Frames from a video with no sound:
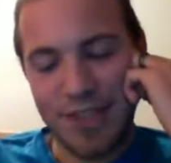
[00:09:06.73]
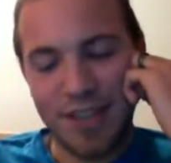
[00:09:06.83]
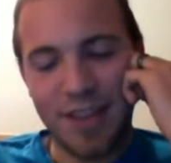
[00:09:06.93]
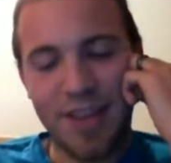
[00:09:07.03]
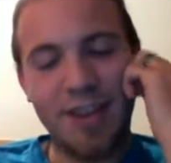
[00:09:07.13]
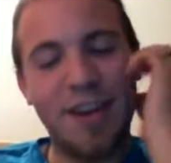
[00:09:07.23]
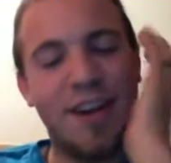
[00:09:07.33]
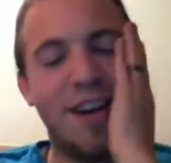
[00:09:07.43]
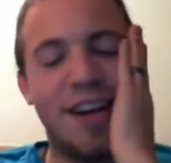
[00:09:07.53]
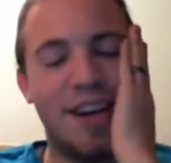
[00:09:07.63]
there
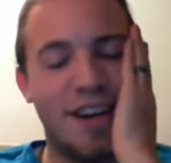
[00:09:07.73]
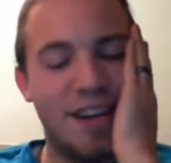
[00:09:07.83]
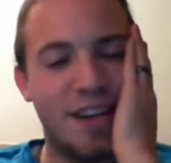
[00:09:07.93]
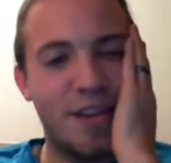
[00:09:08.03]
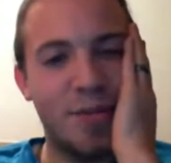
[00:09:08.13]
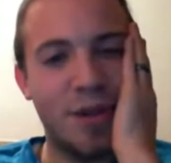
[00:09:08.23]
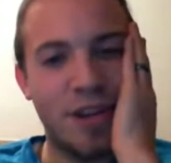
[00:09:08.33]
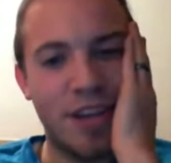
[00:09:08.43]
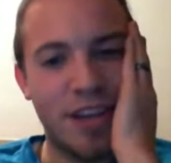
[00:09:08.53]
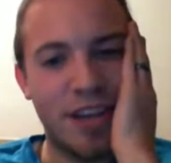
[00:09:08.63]
are what
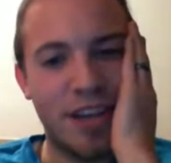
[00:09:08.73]
like